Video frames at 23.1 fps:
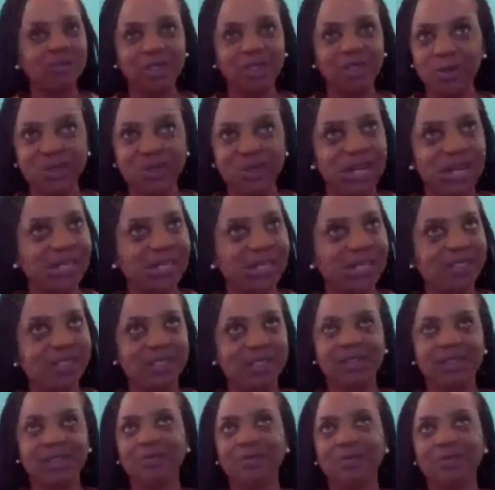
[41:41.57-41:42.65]
Had some
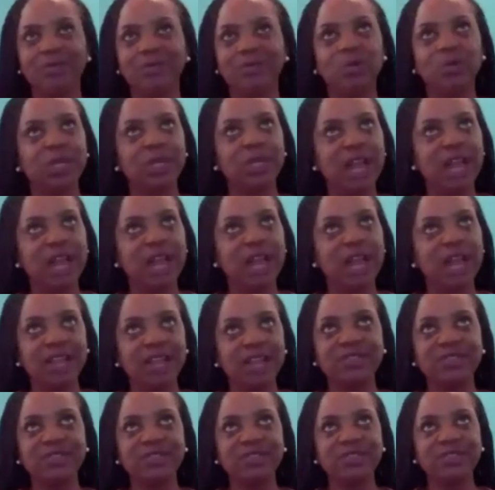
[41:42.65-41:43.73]
cute checks,
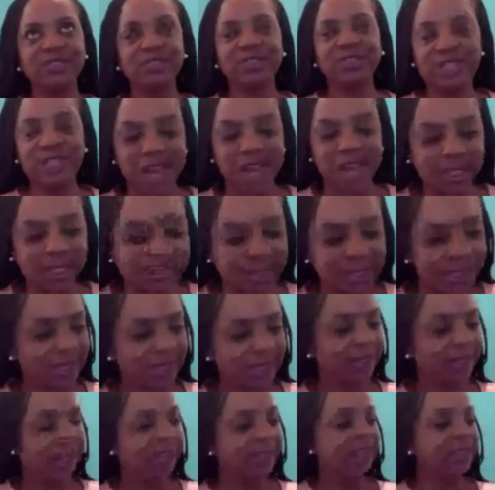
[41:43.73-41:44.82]
twenty dollars, fifty
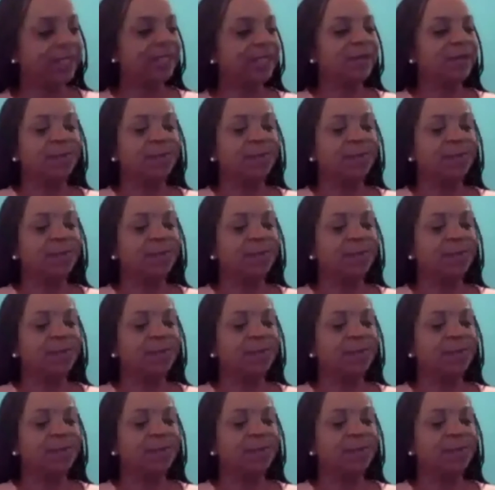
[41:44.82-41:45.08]
dollars.